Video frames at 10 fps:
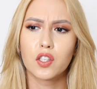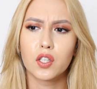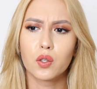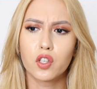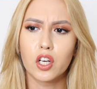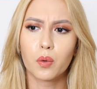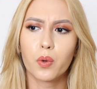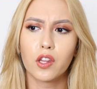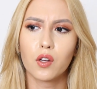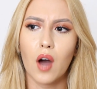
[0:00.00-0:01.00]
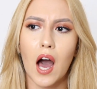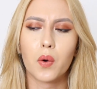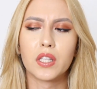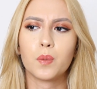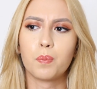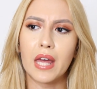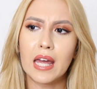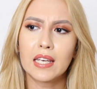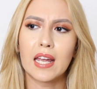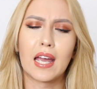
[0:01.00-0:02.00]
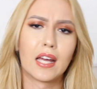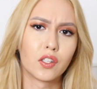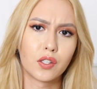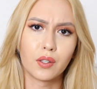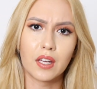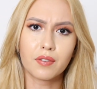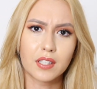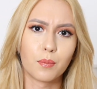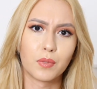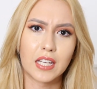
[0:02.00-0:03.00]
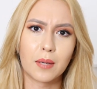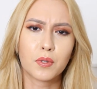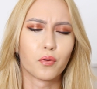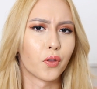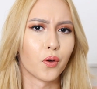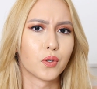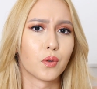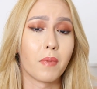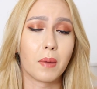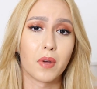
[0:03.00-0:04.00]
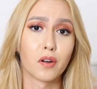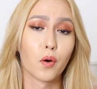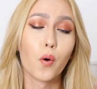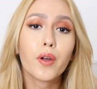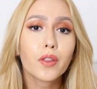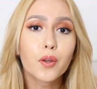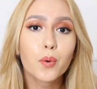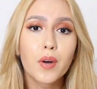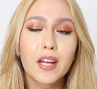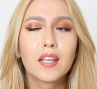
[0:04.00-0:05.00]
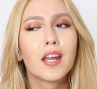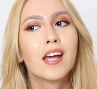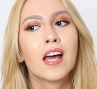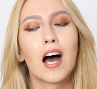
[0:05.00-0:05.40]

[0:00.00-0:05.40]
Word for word: to share with you how it's been and to give some tips for those who maybe are going through it